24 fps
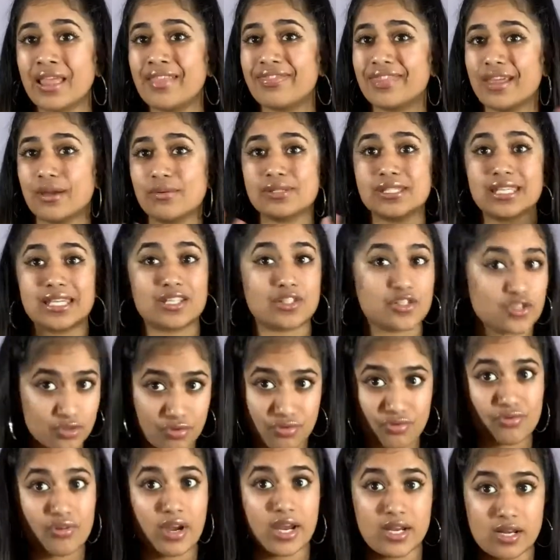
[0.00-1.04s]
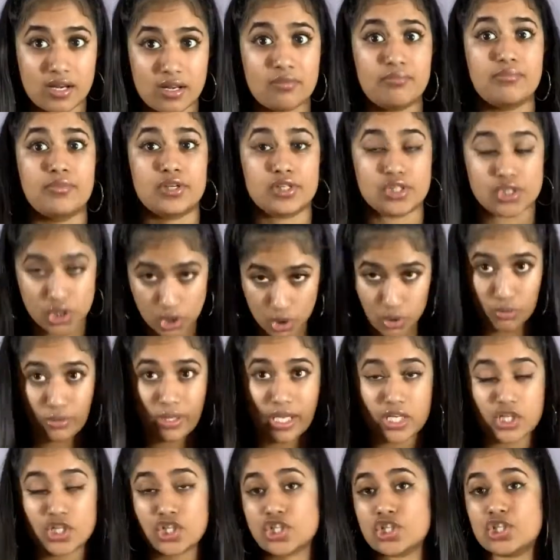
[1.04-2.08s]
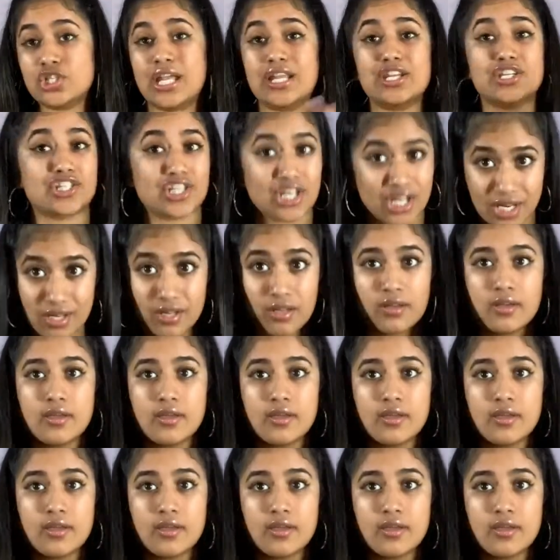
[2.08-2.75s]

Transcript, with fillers: That was, like, strike number two. Like, sh that shit,